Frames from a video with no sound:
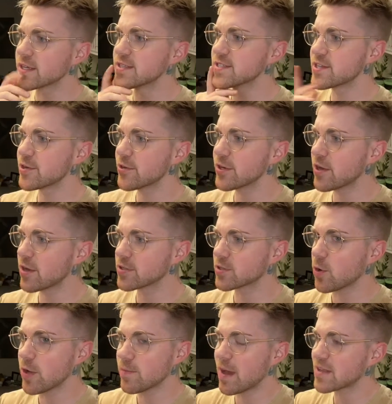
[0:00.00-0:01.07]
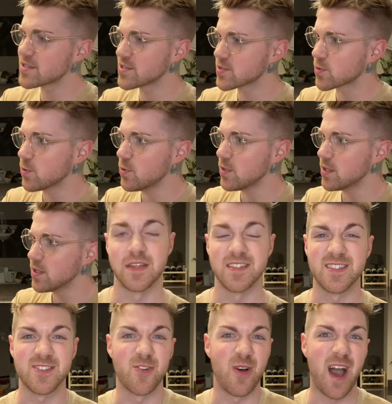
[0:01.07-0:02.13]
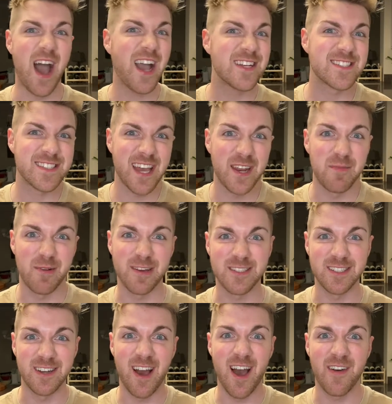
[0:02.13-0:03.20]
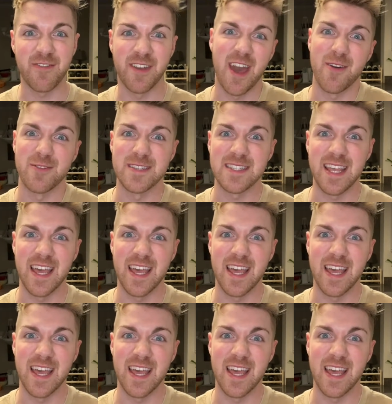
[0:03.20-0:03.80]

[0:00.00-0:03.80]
considering on going back to school?" And so I just kind of brushed it off, and I was